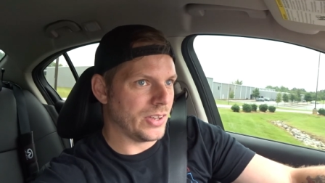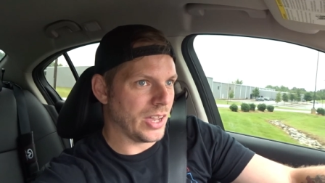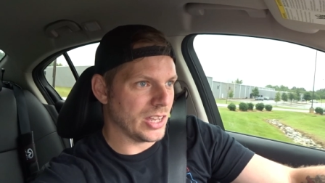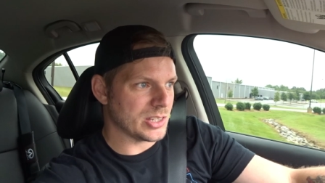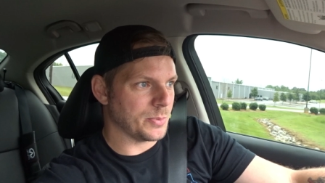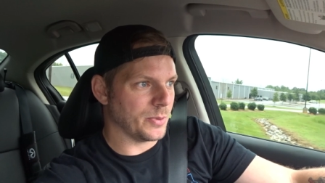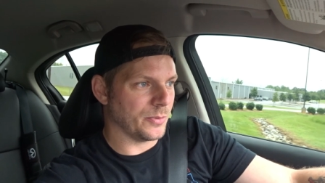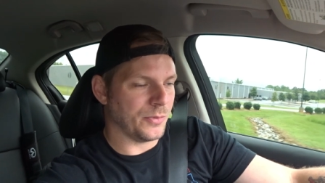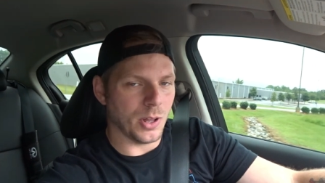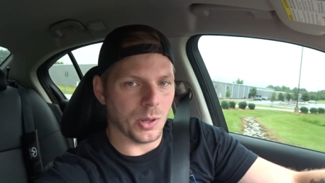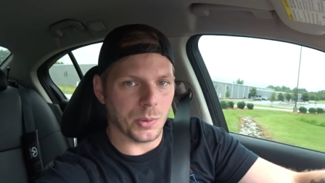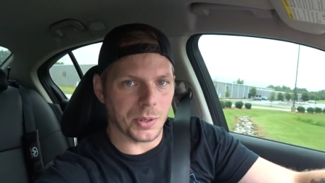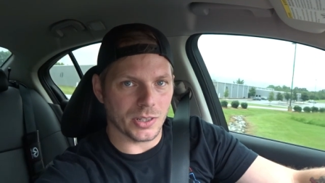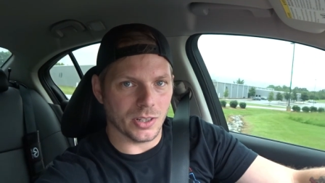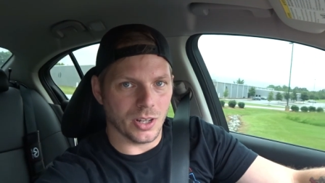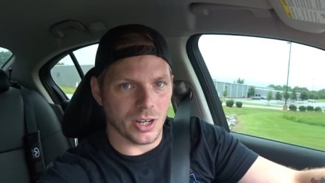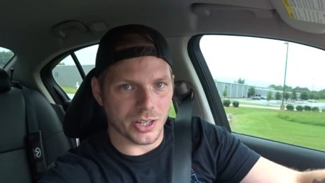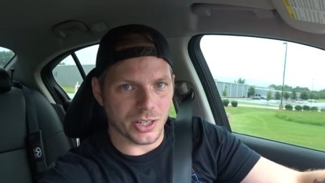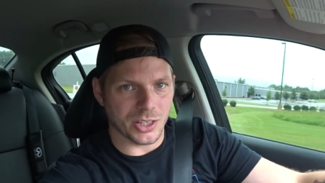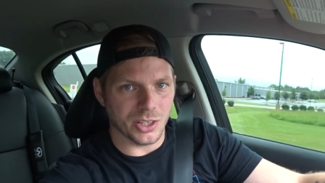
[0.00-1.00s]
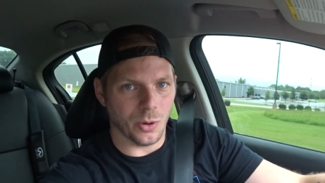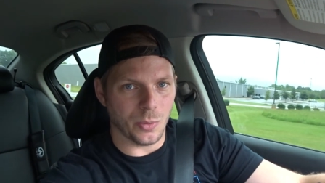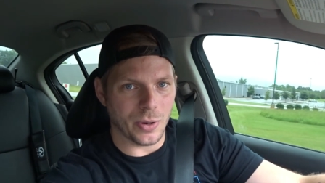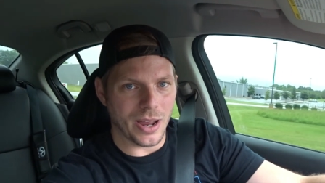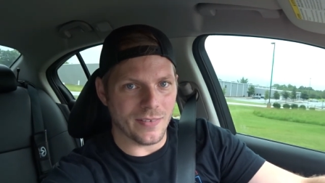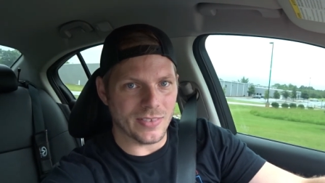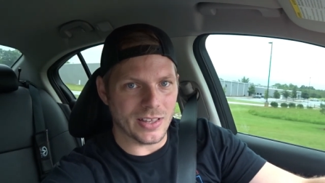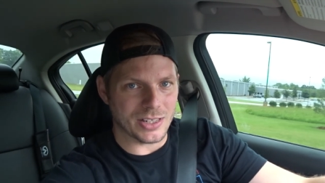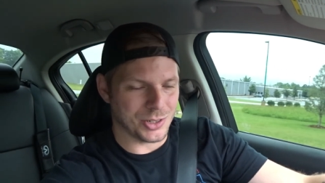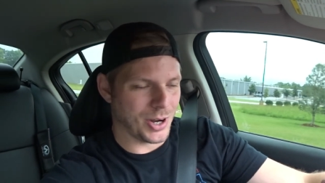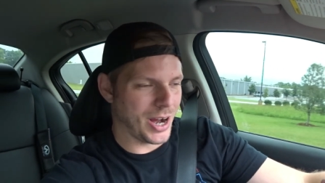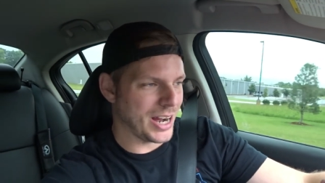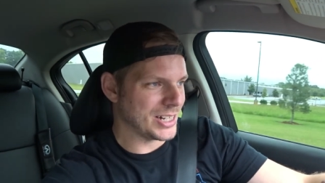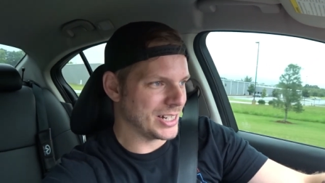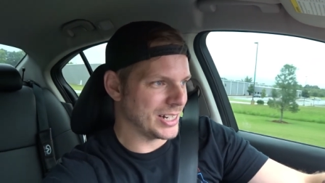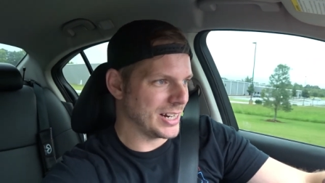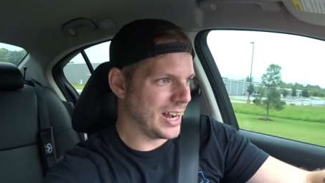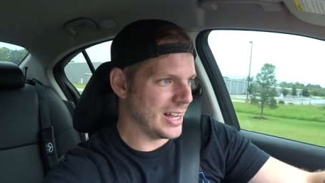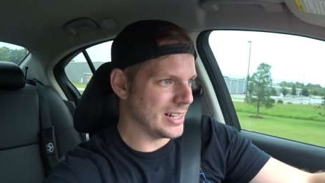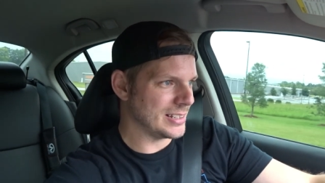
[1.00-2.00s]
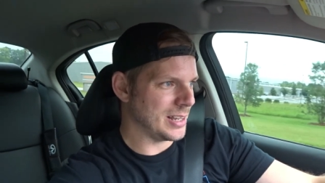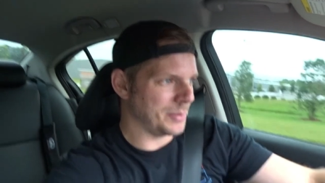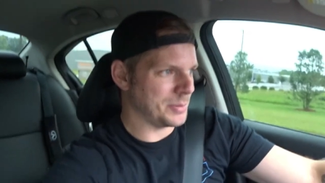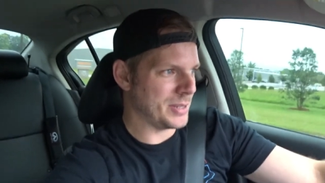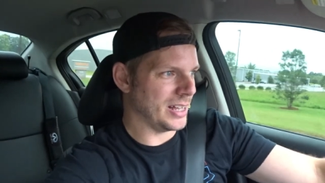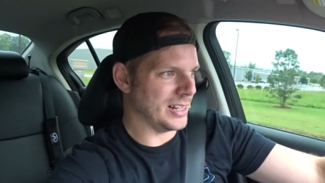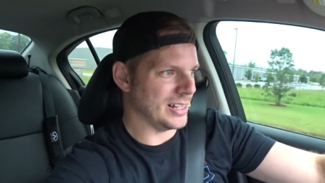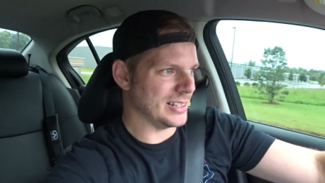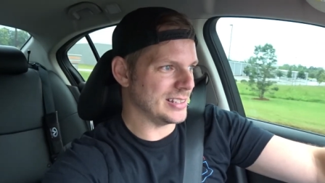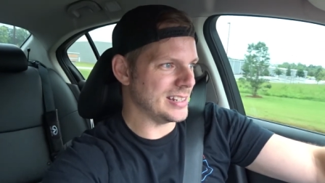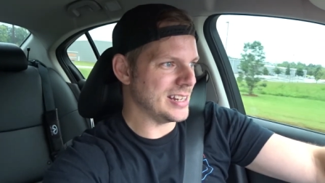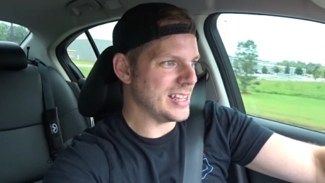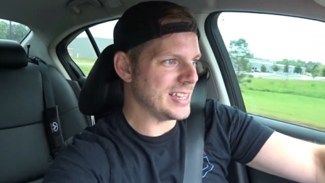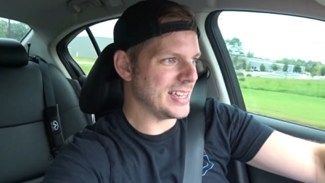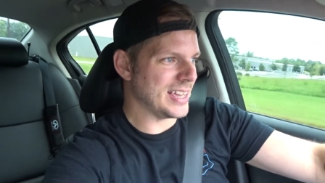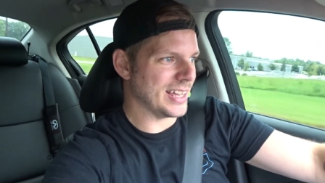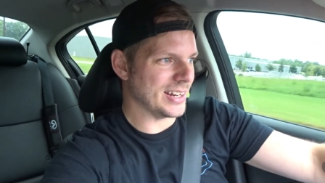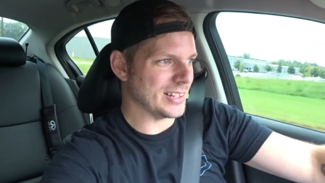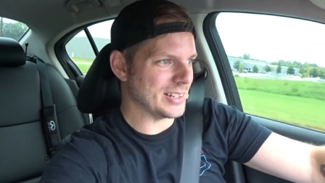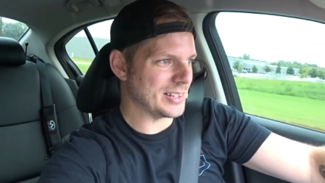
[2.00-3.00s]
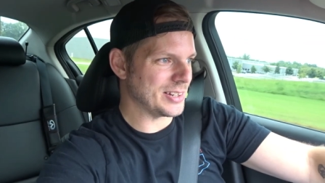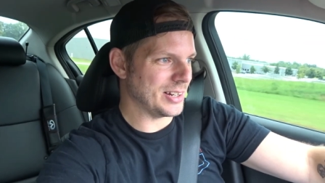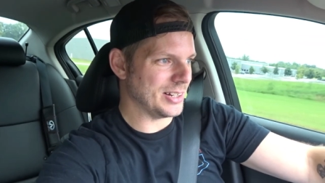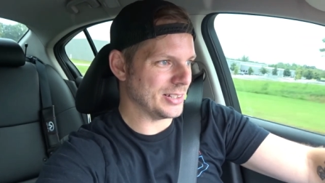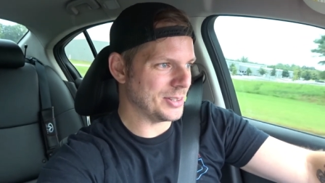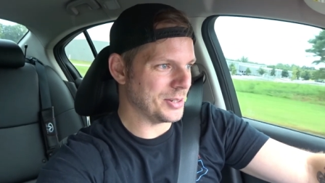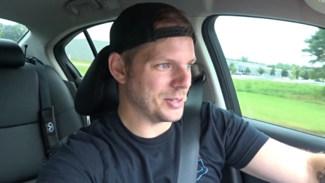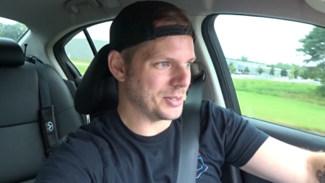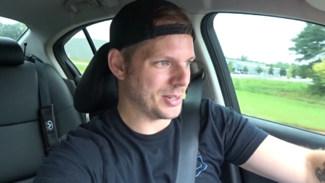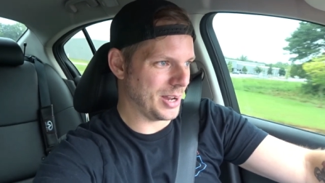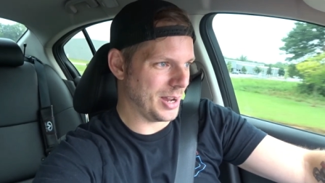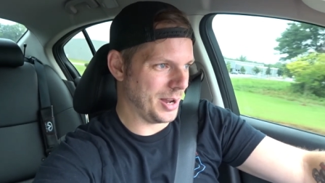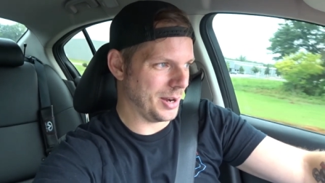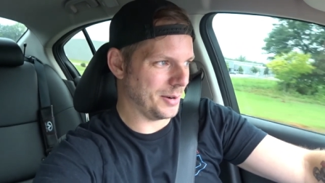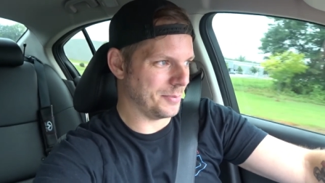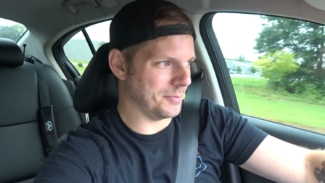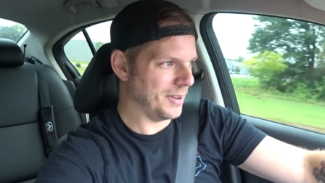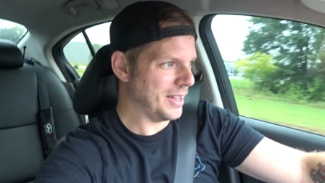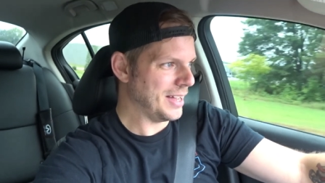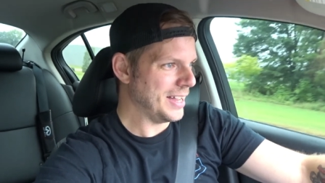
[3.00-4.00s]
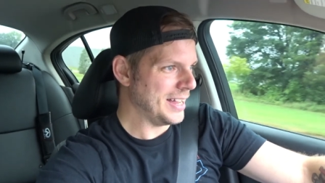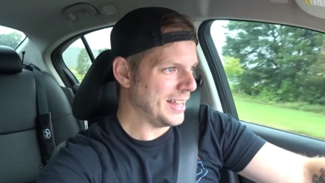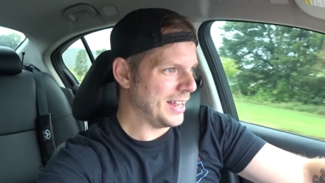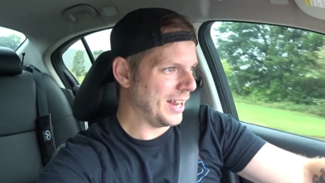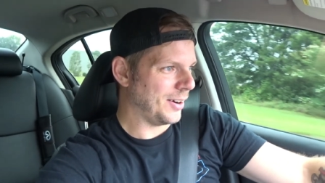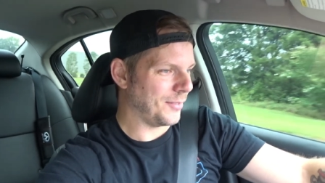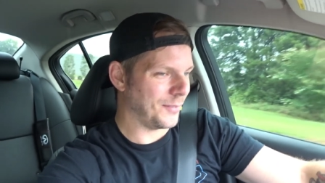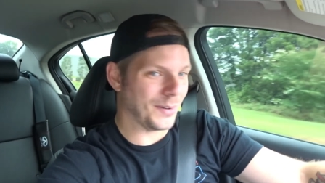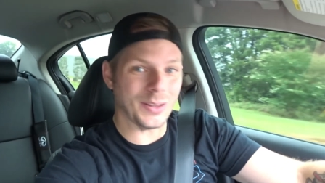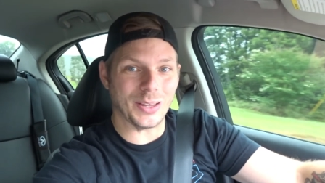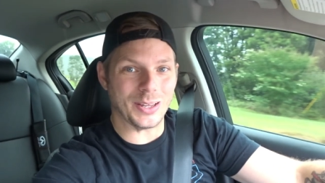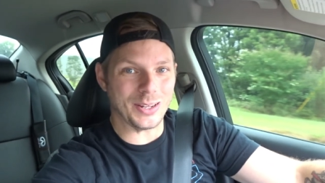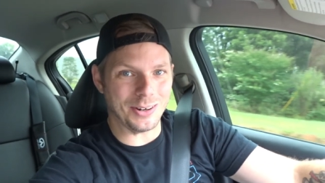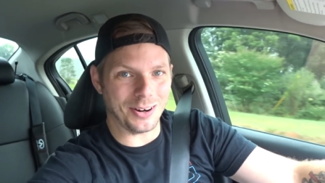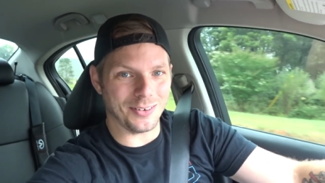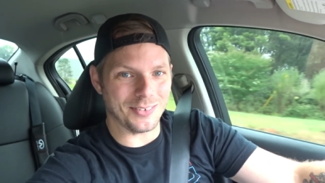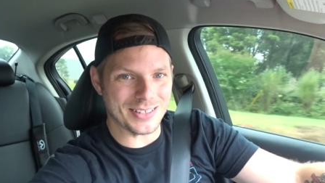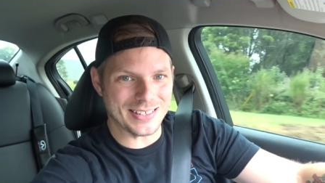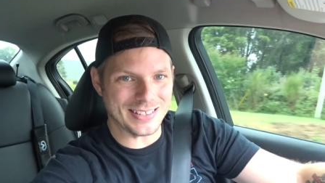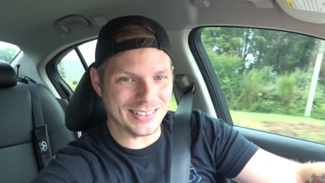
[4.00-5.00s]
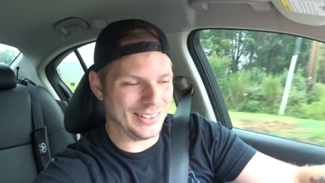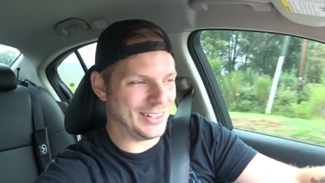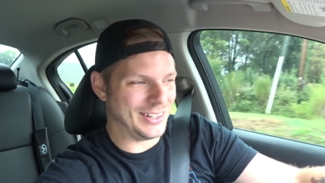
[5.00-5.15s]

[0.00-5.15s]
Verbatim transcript: guys have been following along, you know we have that Traction Concepts L S D kit installed too, so I'm really nervous in